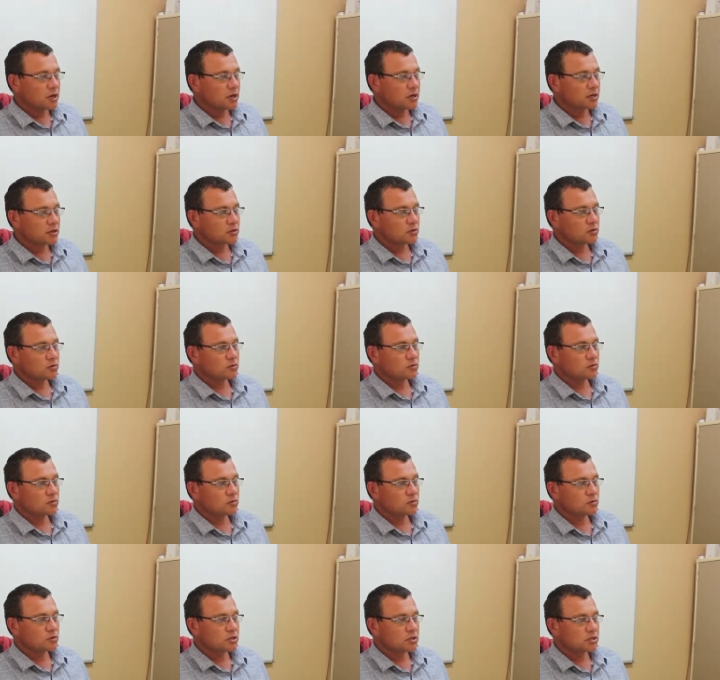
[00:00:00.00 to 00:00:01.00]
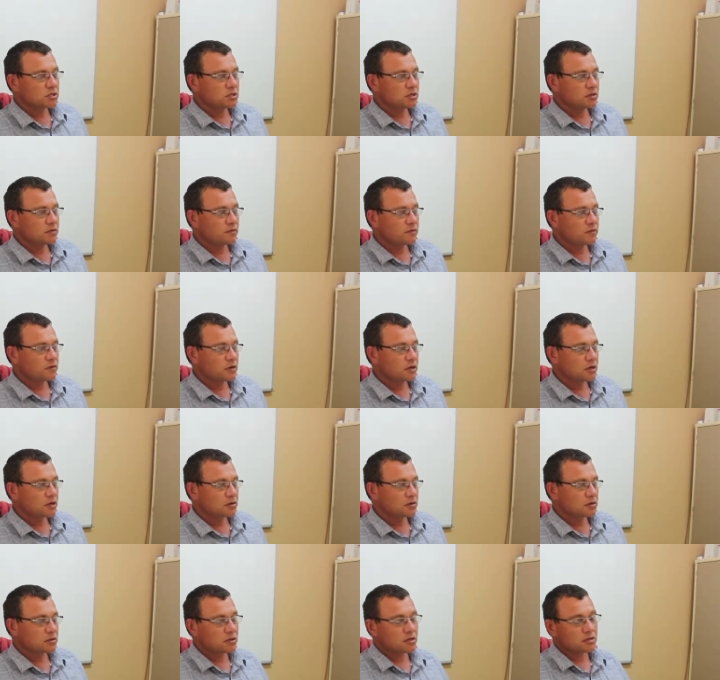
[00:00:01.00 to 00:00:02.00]
like to achieve
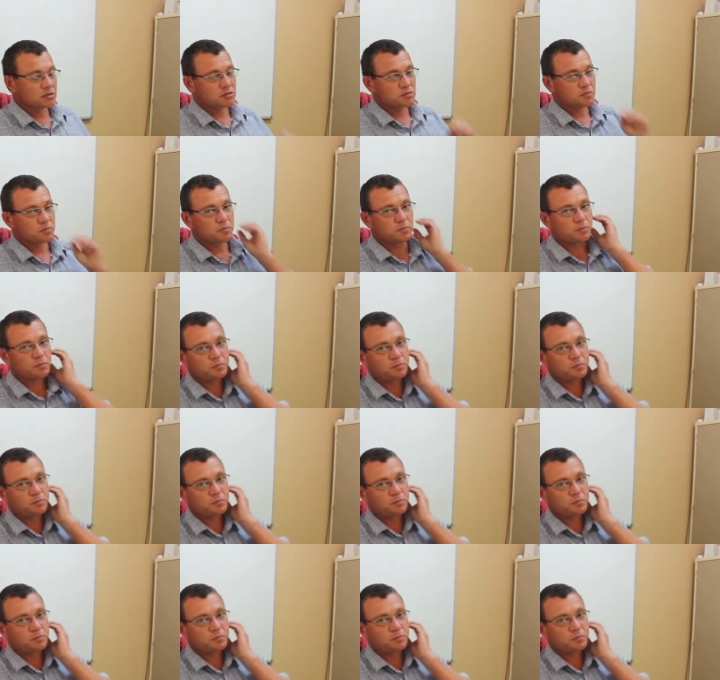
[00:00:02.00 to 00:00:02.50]
300 tons